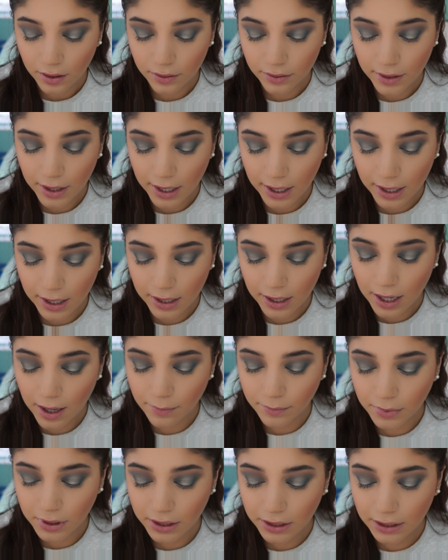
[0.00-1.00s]
And then
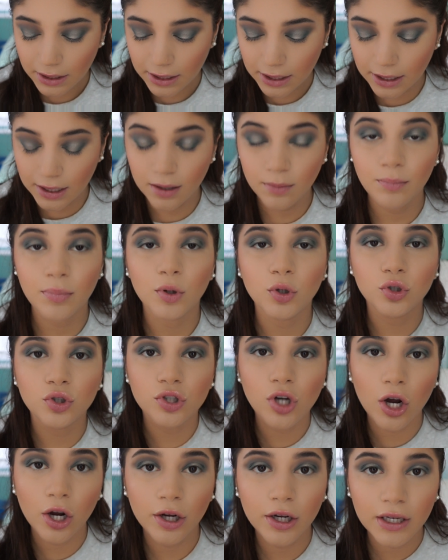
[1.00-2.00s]
I'm gonna keep
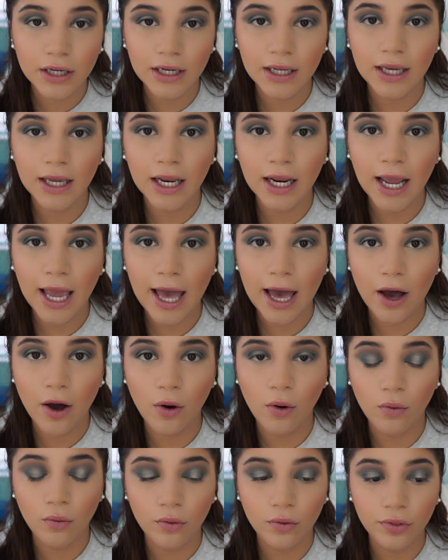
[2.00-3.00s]
darkening
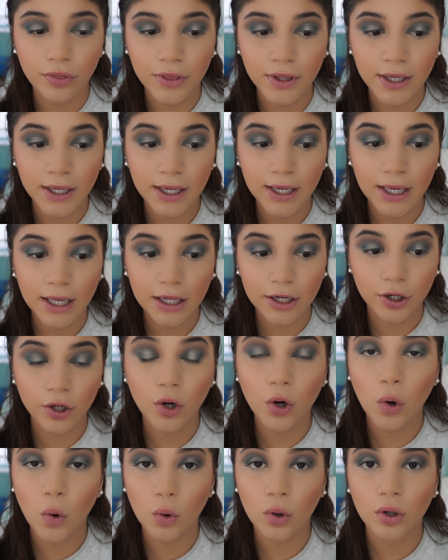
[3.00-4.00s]
out the inner
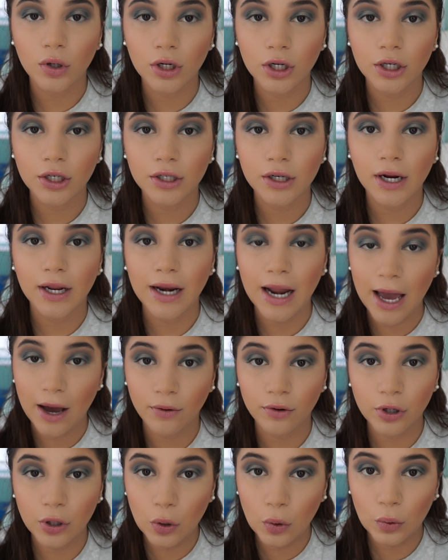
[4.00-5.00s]
corner and
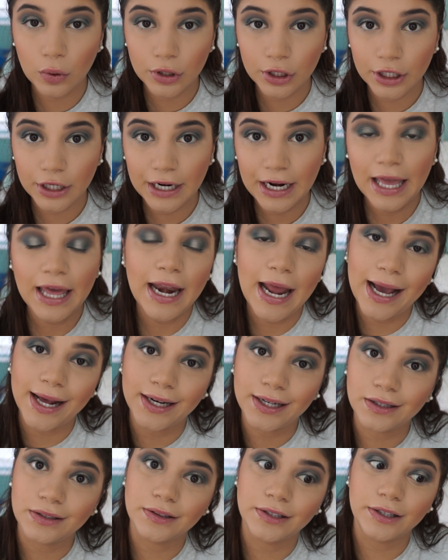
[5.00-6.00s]
outer corner and
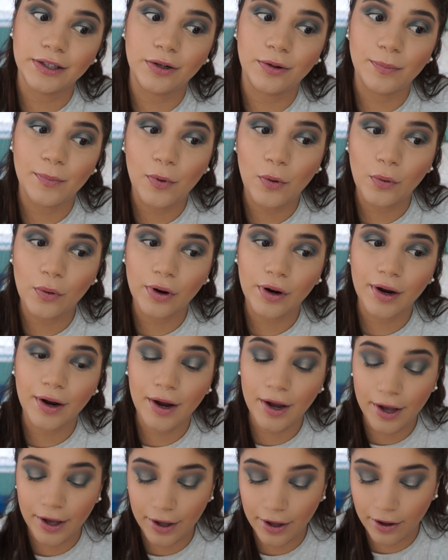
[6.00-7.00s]
adding a little
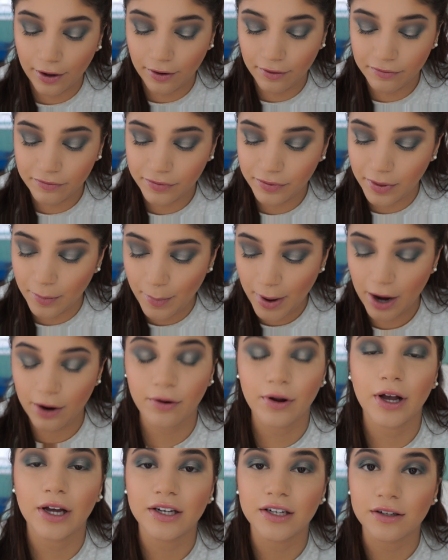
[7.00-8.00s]
more of the
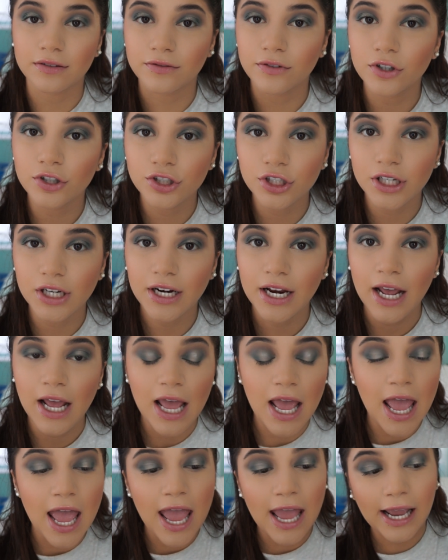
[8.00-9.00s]
Power Cut and Diversion.
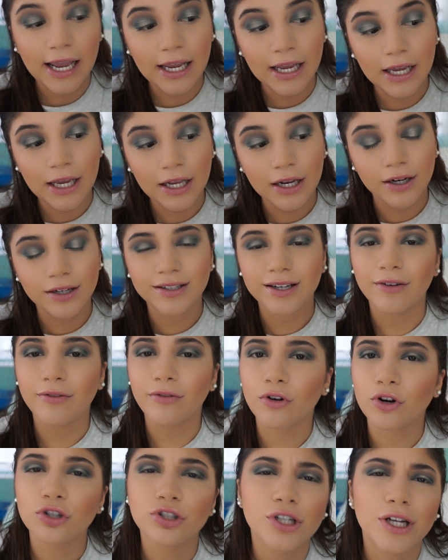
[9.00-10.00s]
And
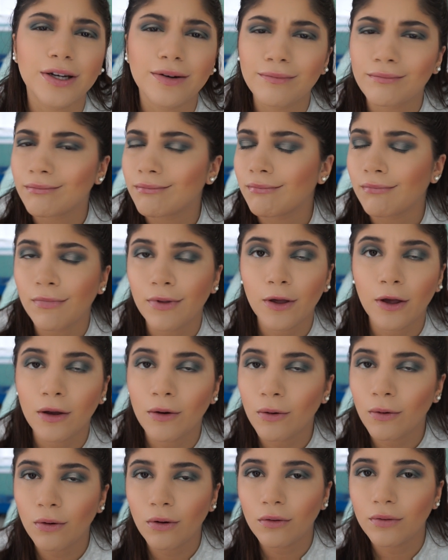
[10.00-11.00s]
Diversion,
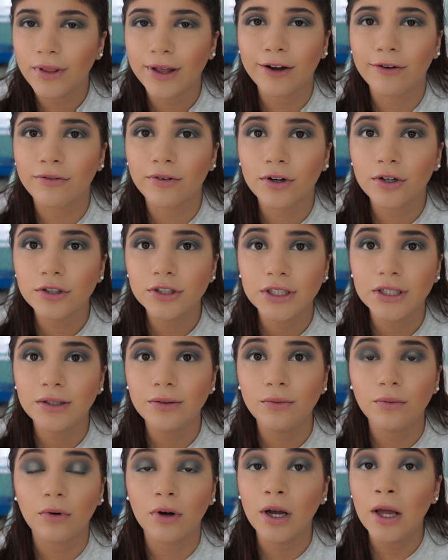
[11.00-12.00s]
like a
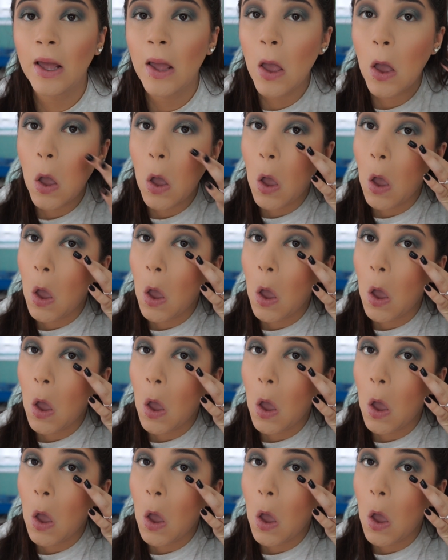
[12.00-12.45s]
virgin, what?